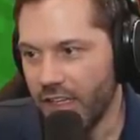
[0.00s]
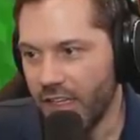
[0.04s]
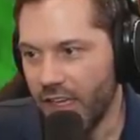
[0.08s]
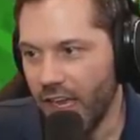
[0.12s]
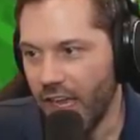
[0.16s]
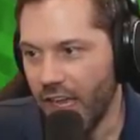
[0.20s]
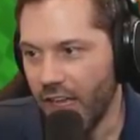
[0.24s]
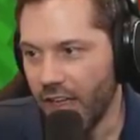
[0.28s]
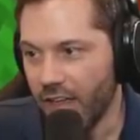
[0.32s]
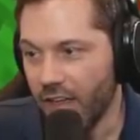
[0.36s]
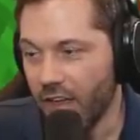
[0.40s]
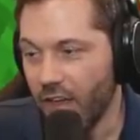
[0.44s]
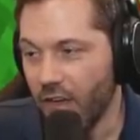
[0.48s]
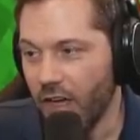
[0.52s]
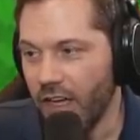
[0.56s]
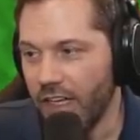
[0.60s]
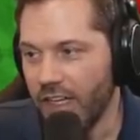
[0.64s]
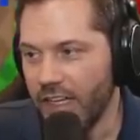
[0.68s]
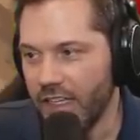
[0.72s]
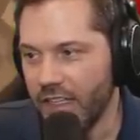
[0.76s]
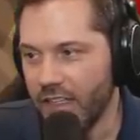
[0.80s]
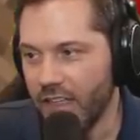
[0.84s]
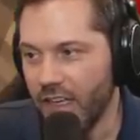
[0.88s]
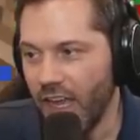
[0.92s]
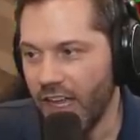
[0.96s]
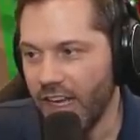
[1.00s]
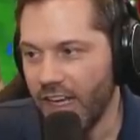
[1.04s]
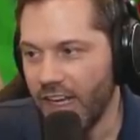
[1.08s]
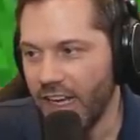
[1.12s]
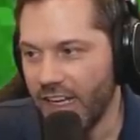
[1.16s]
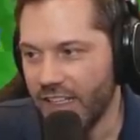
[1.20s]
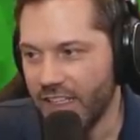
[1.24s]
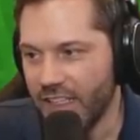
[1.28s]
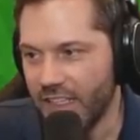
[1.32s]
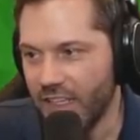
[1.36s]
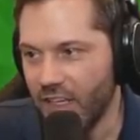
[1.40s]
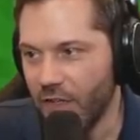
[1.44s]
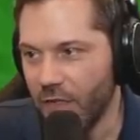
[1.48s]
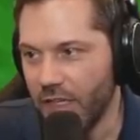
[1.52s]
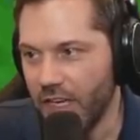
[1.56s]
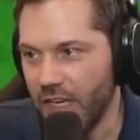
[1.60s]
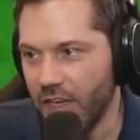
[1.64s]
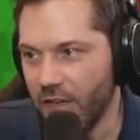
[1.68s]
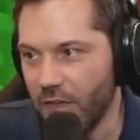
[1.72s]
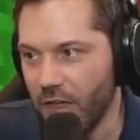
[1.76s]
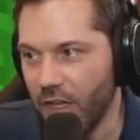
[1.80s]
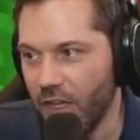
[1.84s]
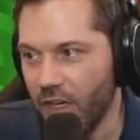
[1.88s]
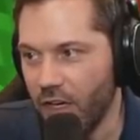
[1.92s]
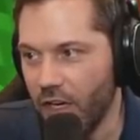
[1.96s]
yeah, no, I didn't. I didn't actually go
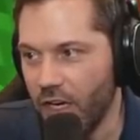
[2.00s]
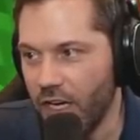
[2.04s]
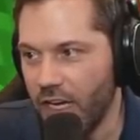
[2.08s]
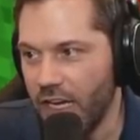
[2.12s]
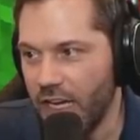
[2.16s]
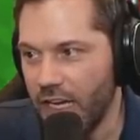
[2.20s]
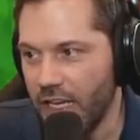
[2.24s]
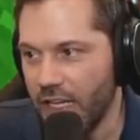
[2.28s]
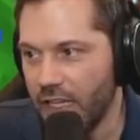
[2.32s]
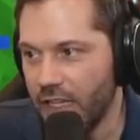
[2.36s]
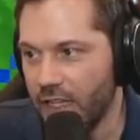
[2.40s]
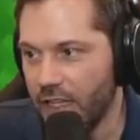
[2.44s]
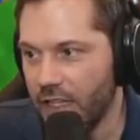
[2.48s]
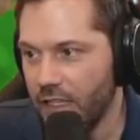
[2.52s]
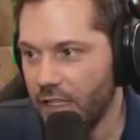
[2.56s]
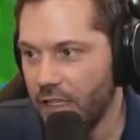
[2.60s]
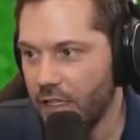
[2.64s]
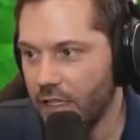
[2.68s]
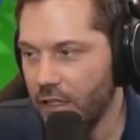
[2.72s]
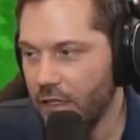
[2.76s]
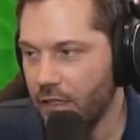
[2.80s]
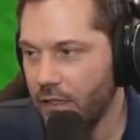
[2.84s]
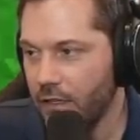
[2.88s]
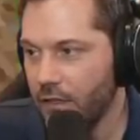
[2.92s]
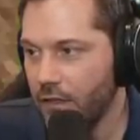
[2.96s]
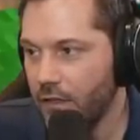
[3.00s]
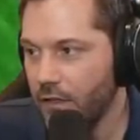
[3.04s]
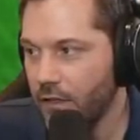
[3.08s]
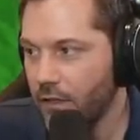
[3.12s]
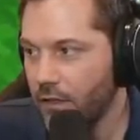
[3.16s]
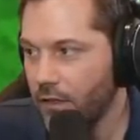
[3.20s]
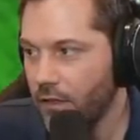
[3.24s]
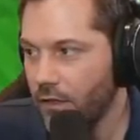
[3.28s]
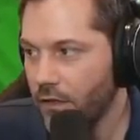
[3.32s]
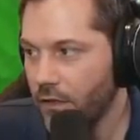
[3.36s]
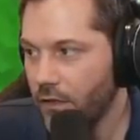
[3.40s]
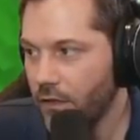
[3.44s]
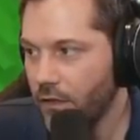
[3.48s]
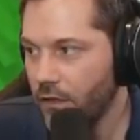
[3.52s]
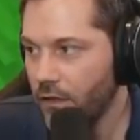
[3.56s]
down underneath. You